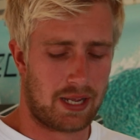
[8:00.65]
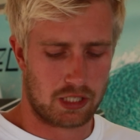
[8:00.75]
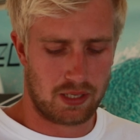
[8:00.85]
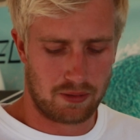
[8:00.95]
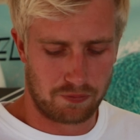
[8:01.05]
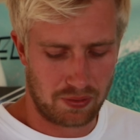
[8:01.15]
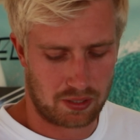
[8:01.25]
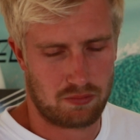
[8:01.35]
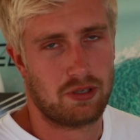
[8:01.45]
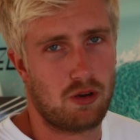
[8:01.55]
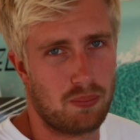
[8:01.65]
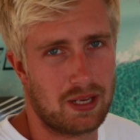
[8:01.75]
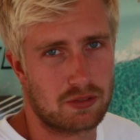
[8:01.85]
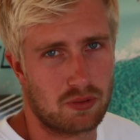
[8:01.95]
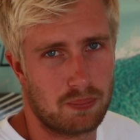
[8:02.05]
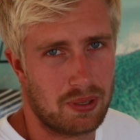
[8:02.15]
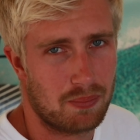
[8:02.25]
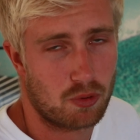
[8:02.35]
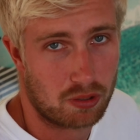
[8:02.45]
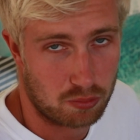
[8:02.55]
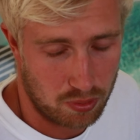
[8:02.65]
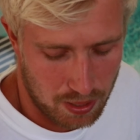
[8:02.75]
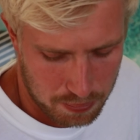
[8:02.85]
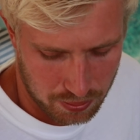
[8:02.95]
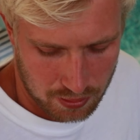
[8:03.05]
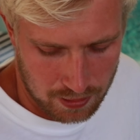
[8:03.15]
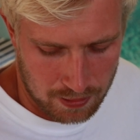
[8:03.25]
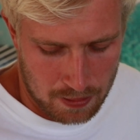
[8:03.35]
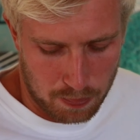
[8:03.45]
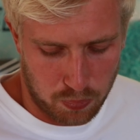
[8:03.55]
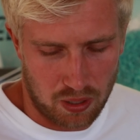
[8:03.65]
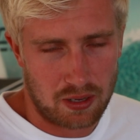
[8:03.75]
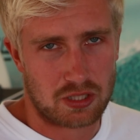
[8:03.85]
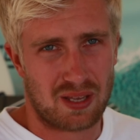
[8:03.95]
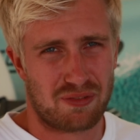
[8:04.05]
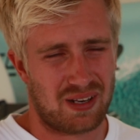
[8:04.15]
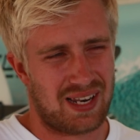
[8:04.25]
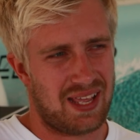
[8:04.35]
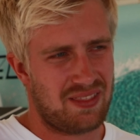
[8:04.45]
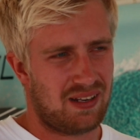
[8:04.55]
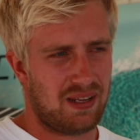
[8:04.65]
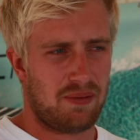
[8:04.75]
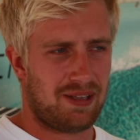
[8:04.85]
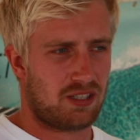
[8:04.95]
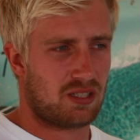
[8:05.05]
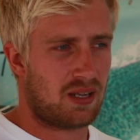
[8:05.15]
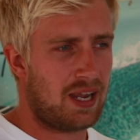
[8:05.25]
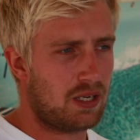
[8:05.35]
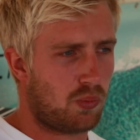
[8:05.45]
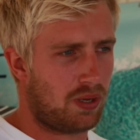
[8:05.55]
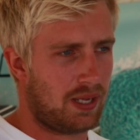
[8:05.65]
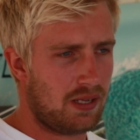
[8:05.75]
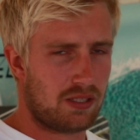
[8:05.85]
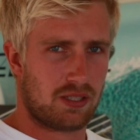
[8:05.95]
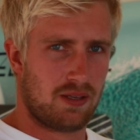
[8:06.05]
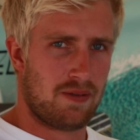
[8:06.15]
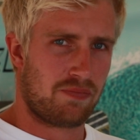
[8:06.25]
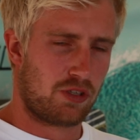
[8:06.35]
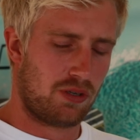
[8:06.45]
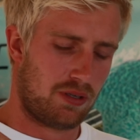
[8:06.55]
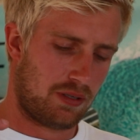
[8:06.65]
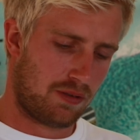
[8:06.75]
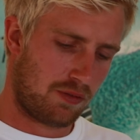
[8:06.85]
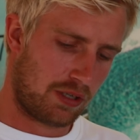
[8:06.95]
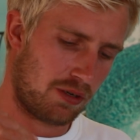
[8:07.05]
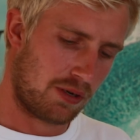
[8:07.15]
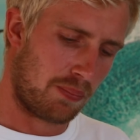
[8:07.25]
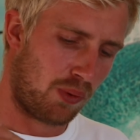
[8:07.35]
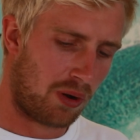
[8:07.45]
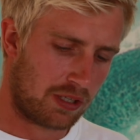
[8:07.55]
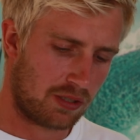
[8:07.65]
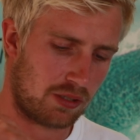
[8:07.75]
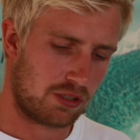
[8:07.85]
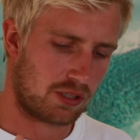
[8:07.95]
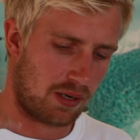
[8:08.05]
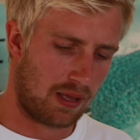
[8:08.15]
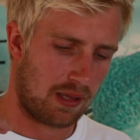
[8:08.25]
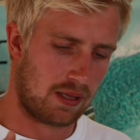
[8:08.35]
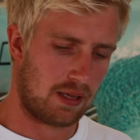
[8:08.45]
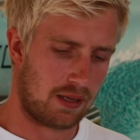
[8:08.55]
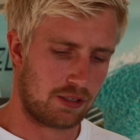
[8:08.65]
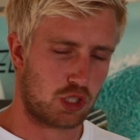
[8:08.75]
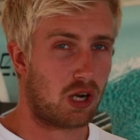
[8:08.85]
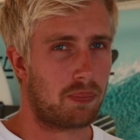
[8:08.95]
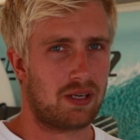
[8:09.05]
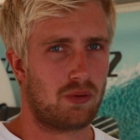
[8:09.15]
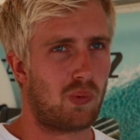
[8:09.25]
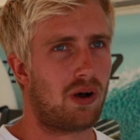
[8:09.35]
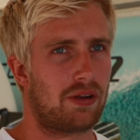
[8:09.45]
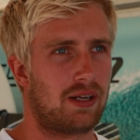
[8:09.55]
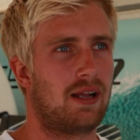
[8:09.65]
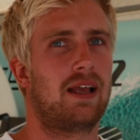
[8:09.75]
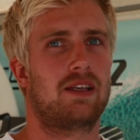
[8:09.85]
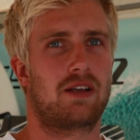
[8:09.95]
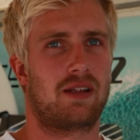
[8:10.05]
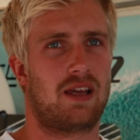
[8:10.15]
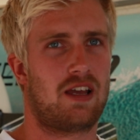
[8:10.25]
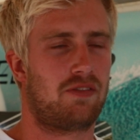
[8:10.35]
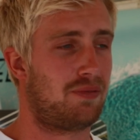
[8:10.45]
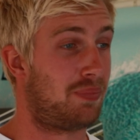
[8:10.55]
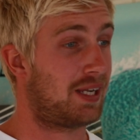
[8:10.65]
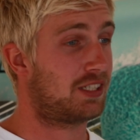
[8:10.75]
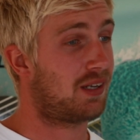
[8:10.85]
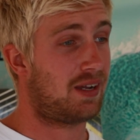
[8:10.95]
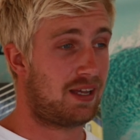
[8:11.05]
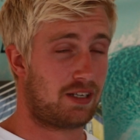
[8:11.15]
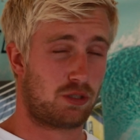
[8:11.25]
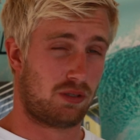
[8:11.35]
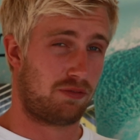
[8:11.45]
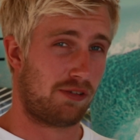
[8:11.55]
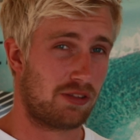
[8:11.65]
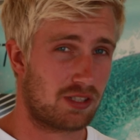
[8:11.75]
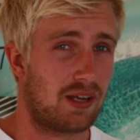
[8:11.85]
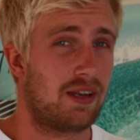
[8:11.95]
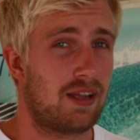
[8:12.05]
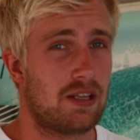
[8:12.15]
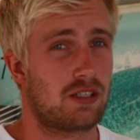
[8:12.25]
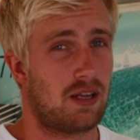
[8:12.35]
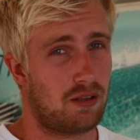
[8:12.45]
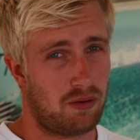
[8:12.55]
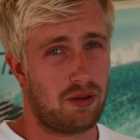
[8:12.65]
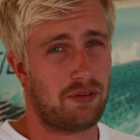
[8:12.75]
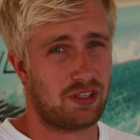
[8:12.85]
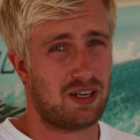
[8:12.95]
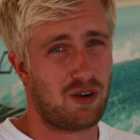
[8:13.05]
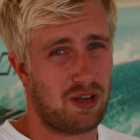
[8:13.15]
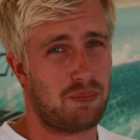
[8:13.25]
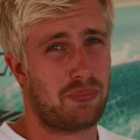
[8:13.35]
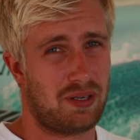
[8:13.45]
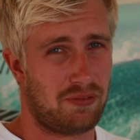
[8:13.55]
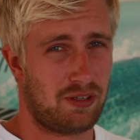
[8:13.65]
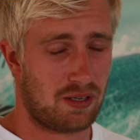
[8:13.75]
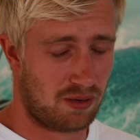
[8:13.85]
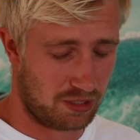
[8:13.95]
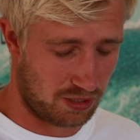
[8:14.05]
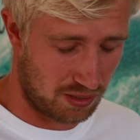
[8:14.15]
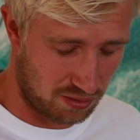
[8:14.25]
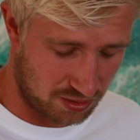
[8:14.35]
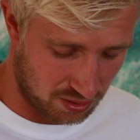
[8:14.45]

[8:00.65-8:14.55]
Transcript: actually a thicker rail makes for a bit more grip. Plus, if you land a little bit sideways, the board is not just going to chop in the water and you're going to have a backside edge or a front side edge. I don't know if you know it, but if you know it, you know it's